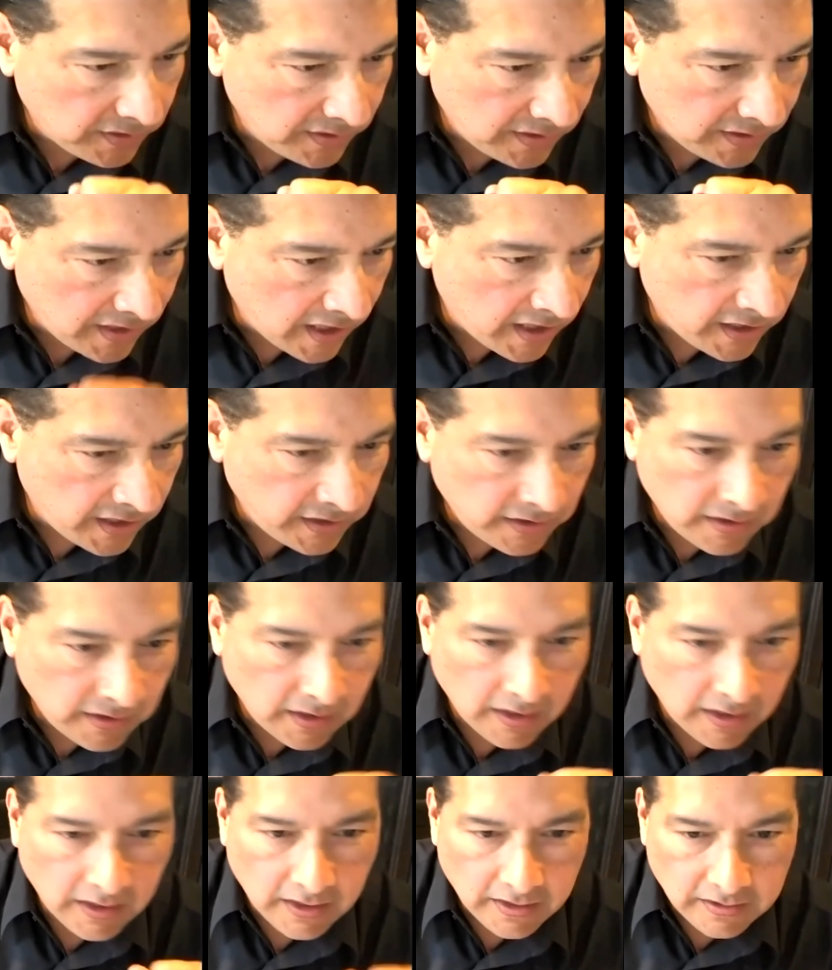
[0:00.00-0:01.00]
nine
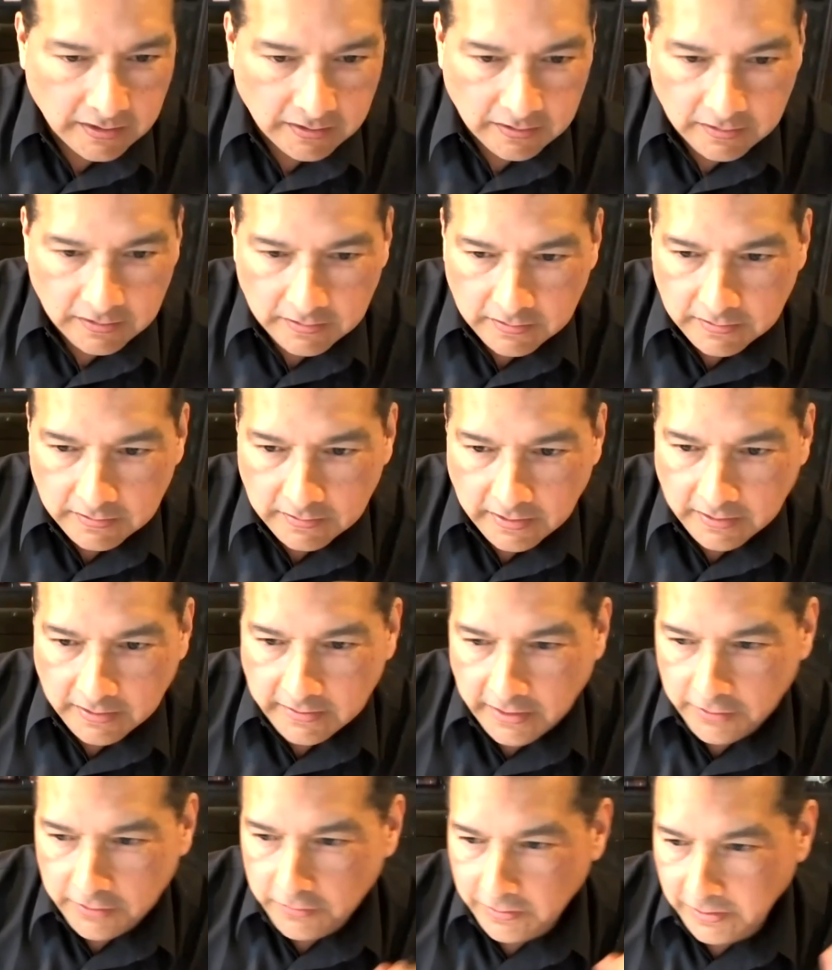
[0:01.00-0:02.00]
of
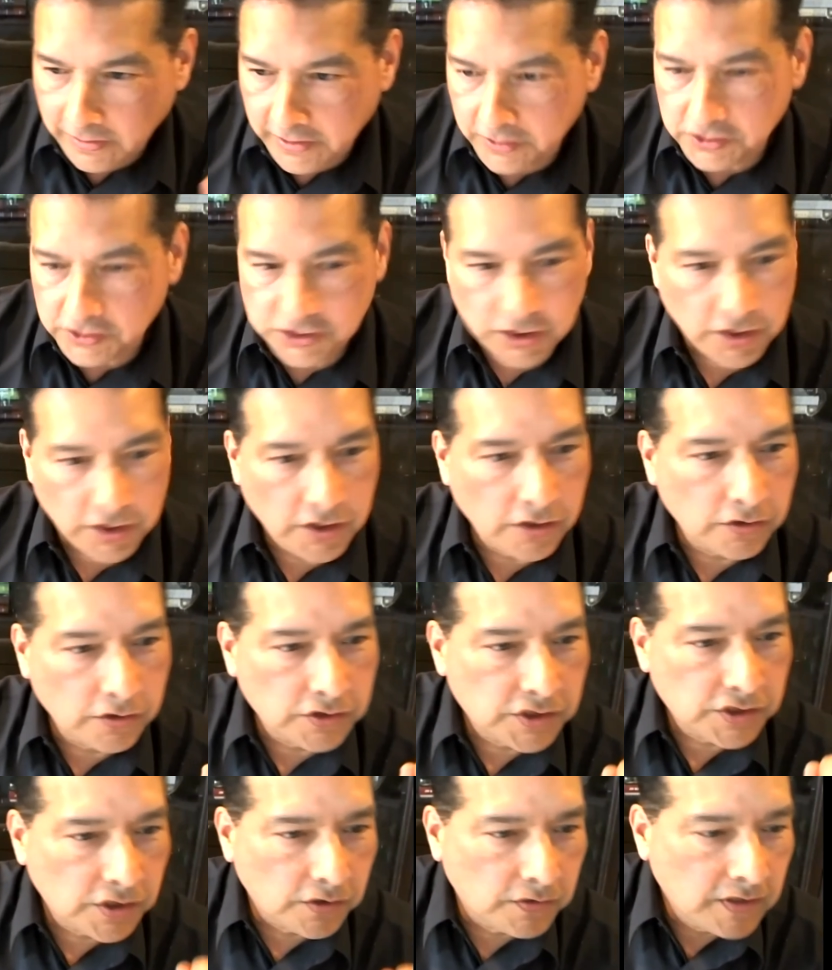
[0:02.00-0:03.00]
the leaders to go.
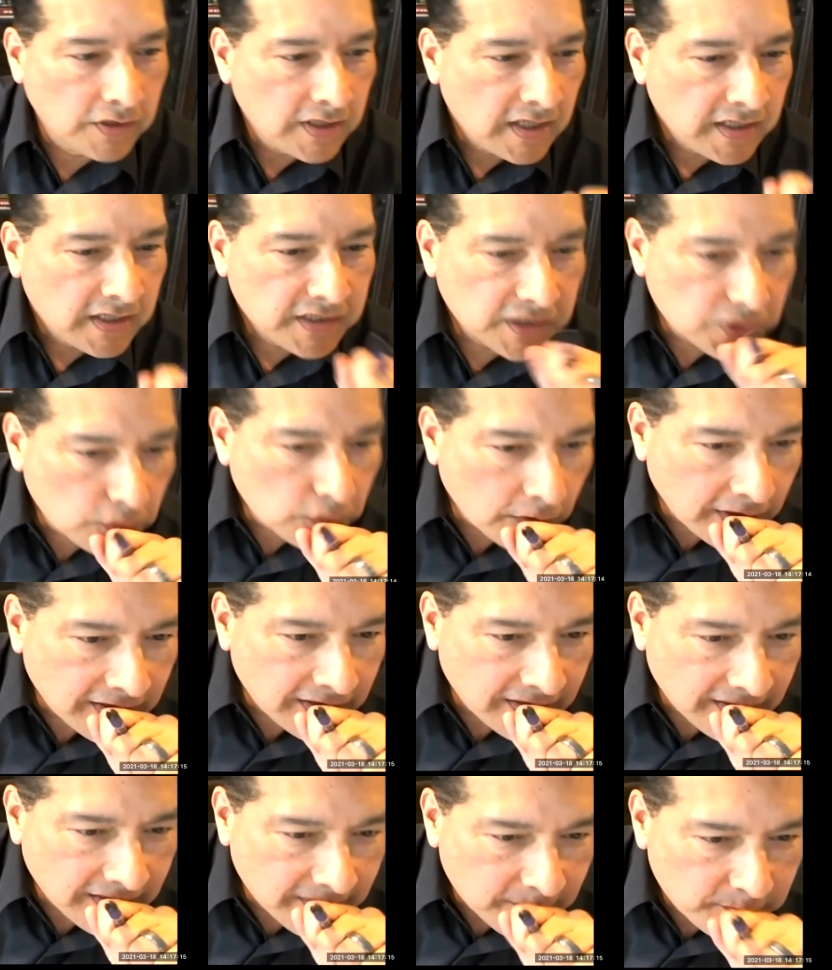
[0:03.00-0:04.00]
So just want
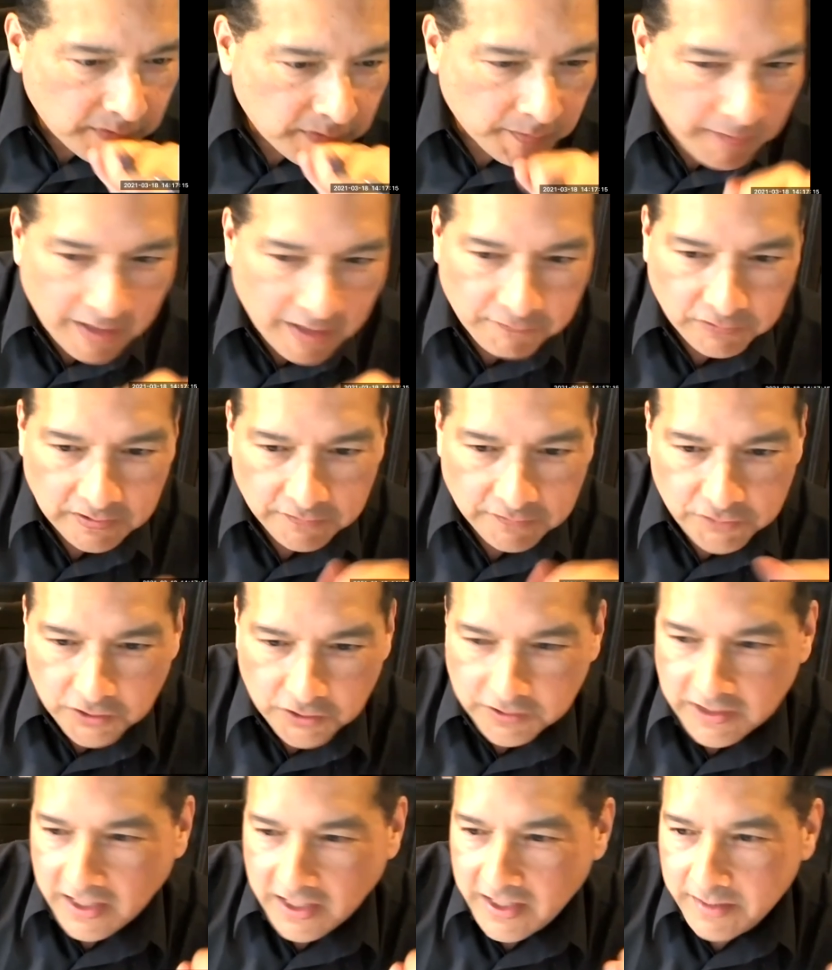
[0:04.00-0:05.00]
to be mindful of your
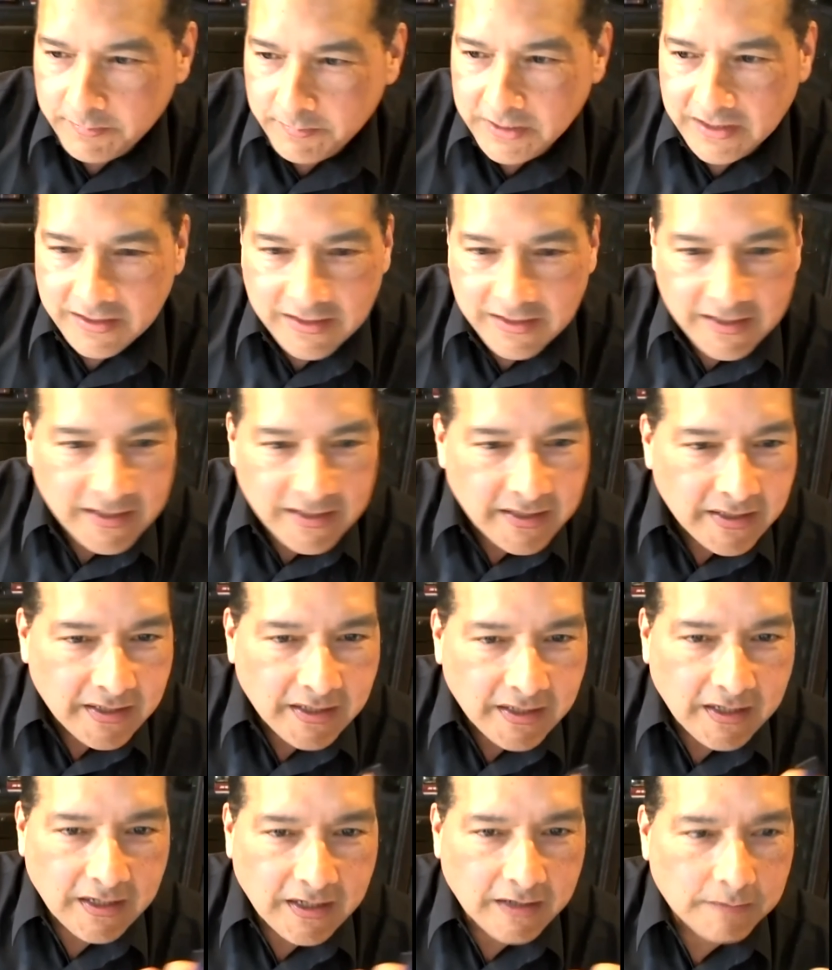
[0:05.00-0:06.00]
time. And
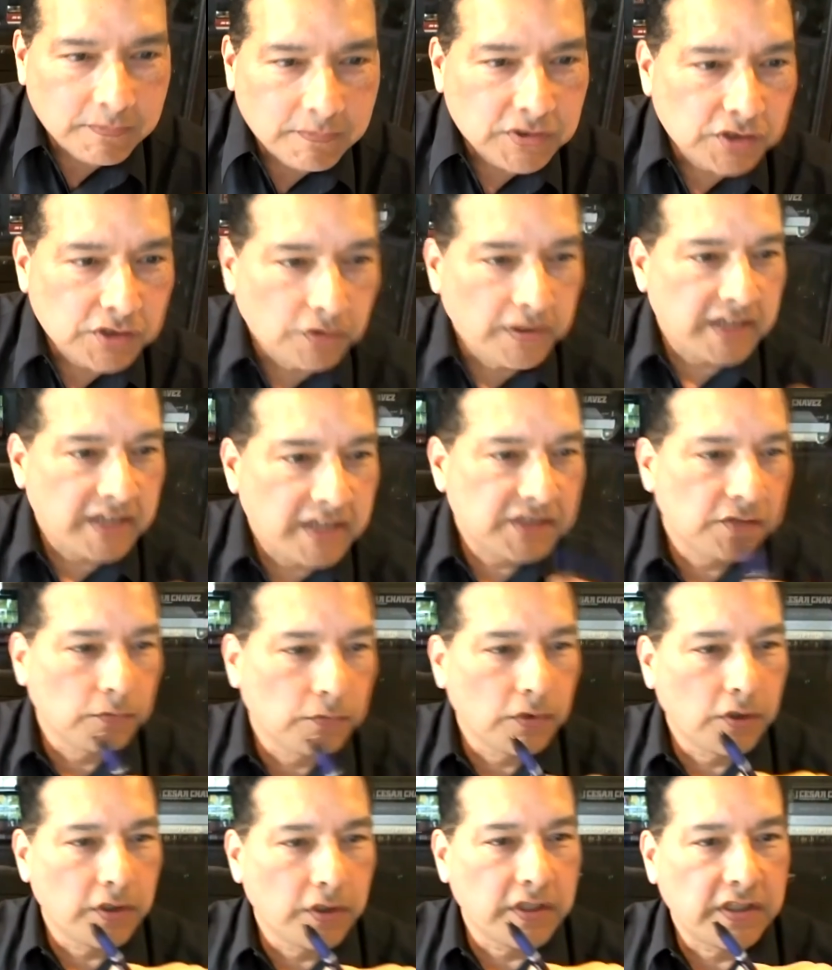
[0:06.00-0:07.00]
so next we'll
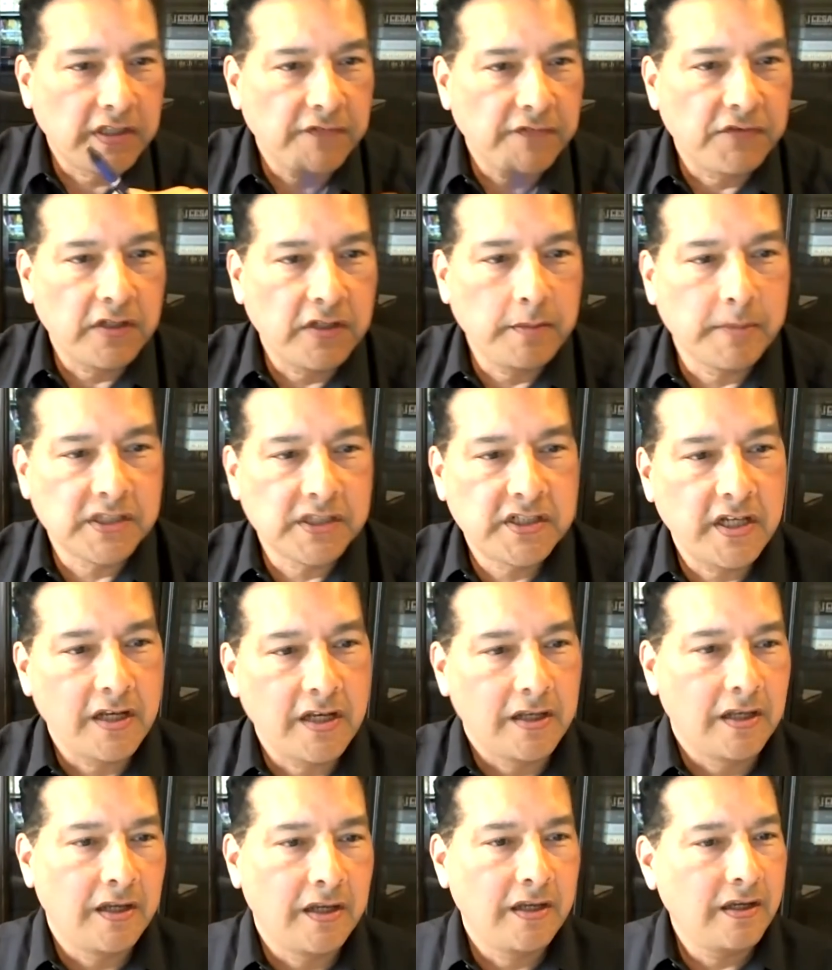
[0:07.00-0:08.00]
go to Tiffany Maciej.